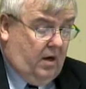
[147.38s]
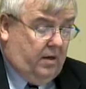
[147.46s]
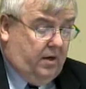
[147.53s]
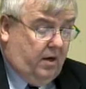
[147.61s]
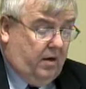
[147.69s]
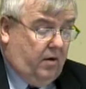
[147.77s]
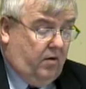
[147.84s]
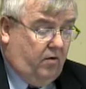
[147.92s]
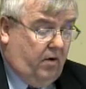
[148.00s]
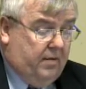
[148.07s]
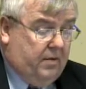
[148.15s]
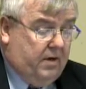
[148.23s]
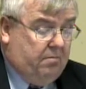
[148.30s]
The
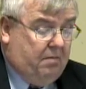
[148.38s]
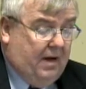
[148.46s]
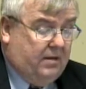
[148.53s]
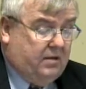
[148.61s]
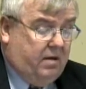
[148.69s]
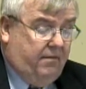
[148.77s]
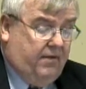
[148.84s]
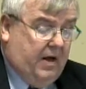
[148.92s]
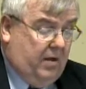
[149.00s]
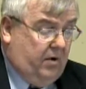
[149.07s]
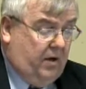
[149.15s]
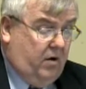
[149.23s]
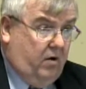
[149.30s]
agreement meets the
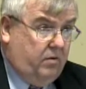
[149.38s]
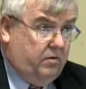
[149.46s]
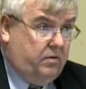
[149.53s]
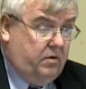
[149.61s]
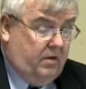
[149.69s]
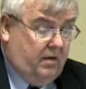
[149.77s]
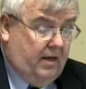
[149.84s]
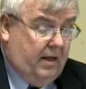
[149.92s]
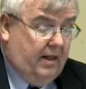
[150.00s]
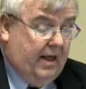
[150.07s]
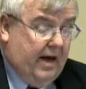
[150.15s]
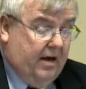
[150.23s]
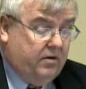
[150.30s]
following goals it
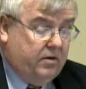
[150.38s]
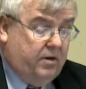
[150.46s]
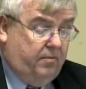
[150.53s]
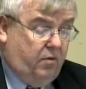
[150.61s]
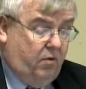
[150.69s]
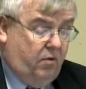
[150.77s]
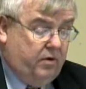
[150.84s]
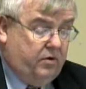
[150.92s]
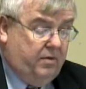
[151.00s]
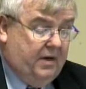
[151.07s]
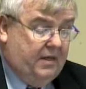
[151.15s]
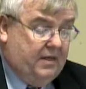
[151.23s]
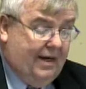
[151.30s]
allows the board to
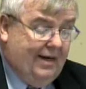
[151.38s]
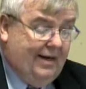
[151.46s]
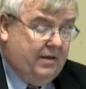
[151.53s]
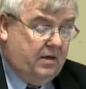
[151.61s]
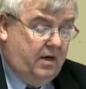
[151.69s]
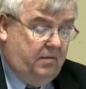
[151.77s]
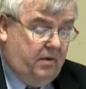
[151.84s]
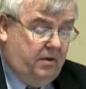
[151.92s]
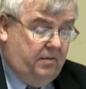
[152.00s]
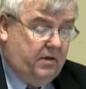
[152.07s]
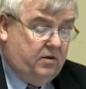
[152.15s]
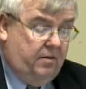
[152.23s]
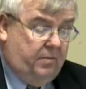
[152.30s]
maintain its
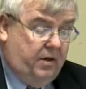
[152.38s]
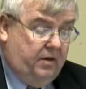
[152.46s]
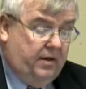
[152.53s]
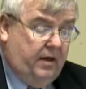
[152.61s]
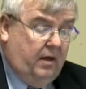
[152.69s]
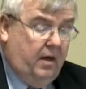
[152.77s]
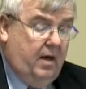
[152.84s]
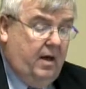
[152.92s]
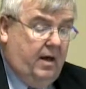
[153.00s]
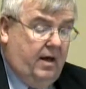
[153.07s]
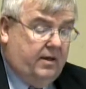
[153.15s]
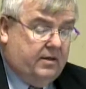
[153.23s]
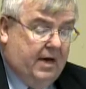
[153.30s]
commitment to building
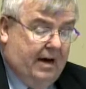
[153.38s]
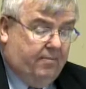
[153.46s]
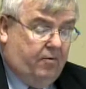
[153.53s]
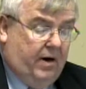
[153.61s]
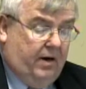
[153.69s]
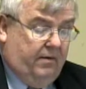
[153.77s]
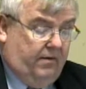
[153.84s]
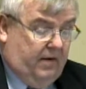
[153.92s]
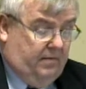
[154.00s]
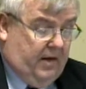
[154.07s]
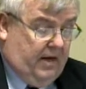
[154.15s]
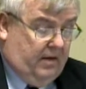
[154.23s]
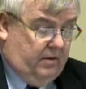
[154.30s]
its operating fund
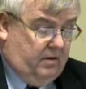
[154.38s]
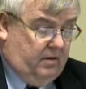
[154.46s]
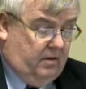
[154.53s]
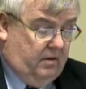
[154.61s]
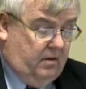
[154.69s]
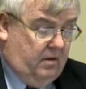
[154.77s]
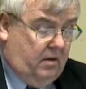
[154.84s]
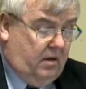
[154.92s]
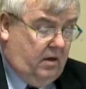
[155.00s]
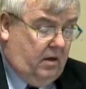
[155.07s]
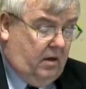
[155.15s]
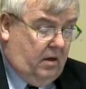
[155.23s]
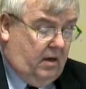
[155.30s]
balance.
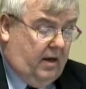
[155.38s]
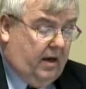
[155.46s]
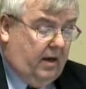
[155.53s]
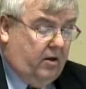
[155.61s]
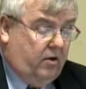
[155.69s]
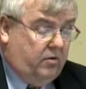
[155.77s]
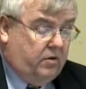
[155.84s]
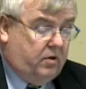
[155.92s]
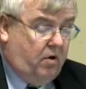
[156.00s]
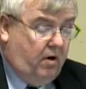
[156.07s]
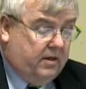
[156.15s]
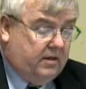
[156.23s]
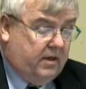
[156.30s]
It includes
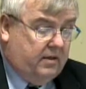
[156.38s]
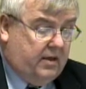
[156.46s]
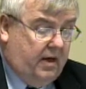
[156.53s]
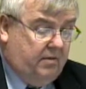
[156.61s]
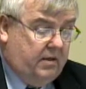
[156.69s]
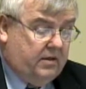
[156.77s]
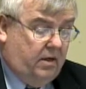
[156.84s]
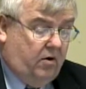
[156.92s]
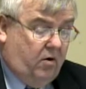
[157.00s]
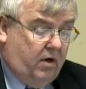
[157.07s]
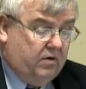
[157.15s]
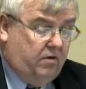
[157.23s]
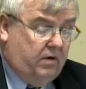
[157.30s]
cost containments and
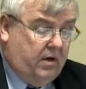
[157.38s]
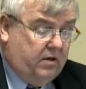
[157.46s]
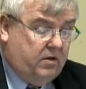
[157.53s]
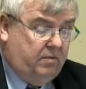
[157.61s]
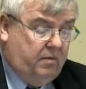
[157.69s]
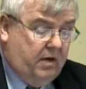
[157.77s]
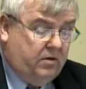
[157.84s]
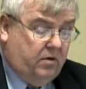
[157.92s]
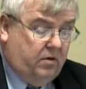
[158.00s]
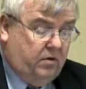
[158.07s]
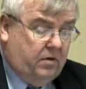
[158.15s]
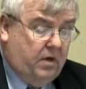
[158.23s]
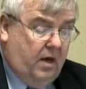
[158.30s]
cost reduction
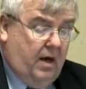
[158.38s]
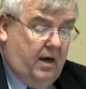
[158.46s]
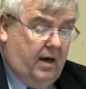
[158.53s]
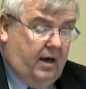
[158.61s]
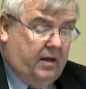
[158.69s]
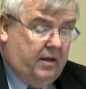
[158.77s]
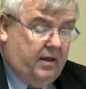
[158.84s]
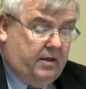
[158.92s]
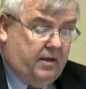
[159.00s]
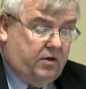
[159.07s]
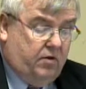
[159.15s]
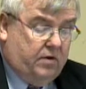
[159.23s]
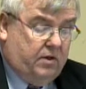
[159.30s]
measures in the
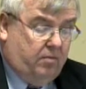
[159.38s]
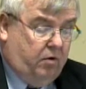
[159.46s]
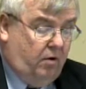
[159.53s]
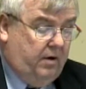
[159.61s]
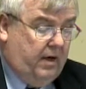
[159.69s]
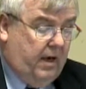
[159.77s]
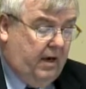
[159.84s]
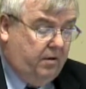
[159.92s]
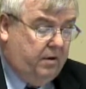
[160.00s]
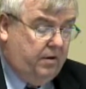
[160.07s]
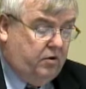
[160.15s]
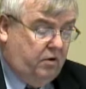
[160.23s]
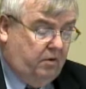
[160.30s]
district's employee health
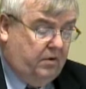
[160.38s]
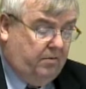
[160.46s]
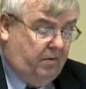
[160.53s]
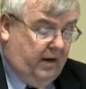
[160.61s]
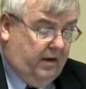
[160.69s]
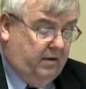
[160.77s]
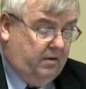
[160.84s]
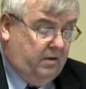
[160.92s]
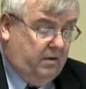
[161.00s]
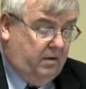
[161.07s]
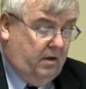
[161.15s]
insurance plans